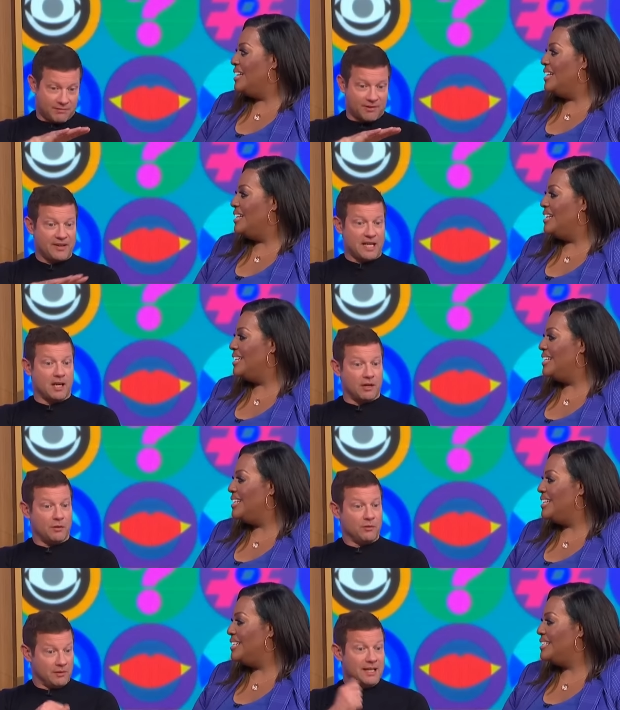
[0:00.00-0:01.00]
Speaker 1: the
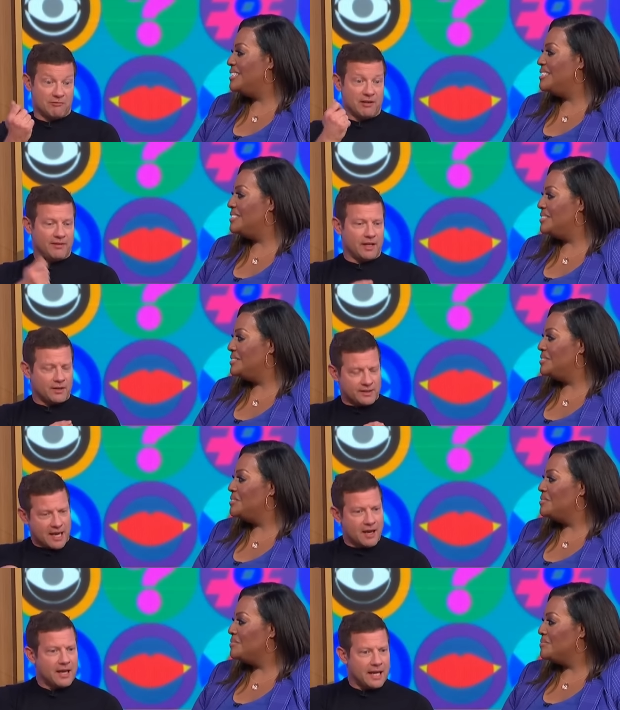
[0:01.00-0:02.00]
video, literally video
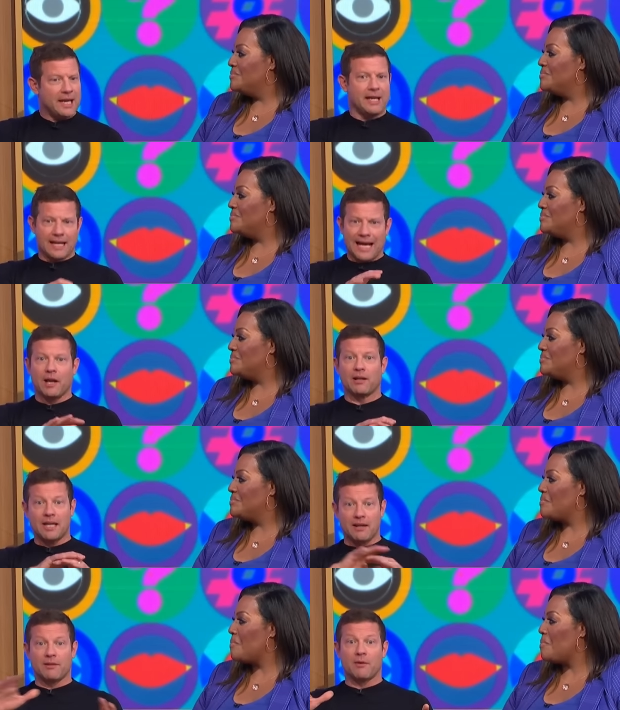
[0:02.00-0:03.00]
cassette, in and I'd
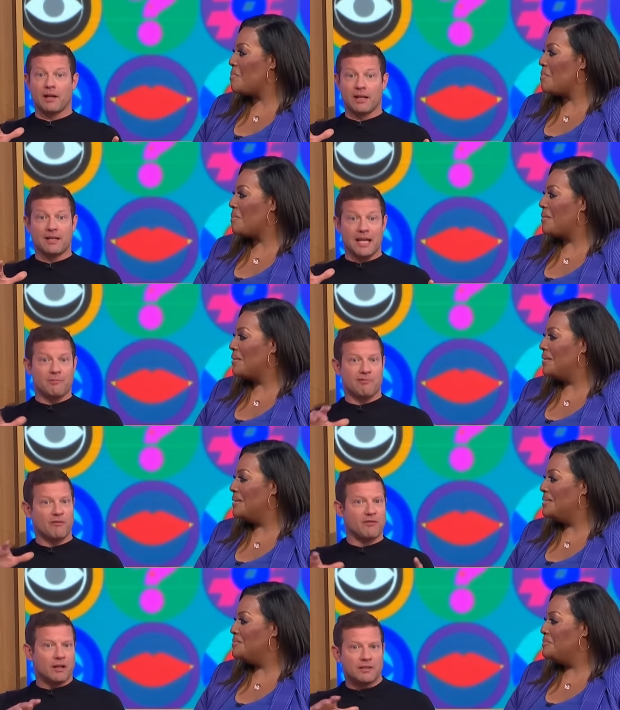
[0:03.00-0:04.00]
get the I'd get the
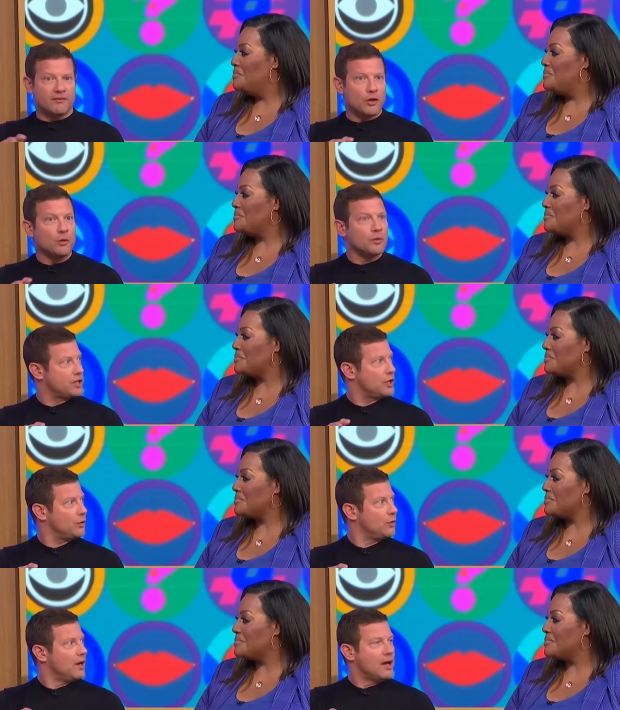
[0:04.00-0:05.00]
profiles of who was who,